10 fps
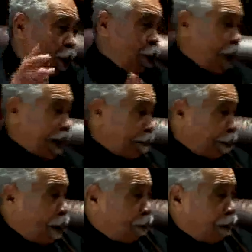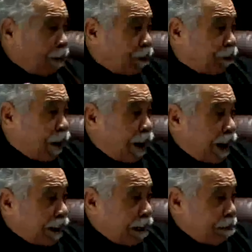who had programs for
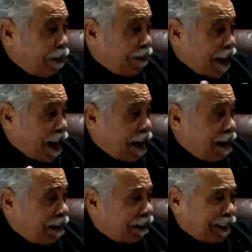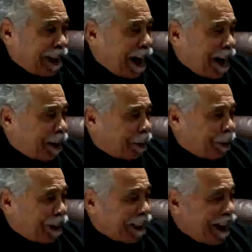a number of years, and ours
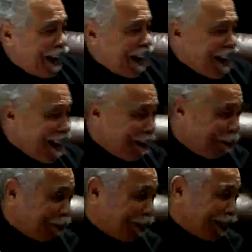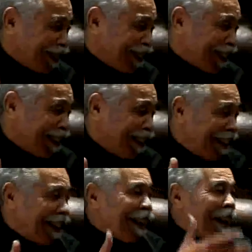was infant,
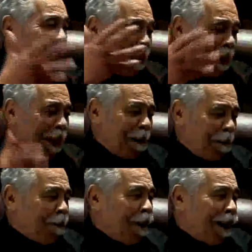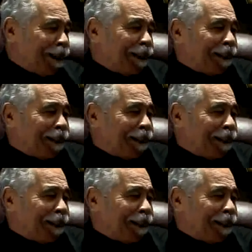and they won.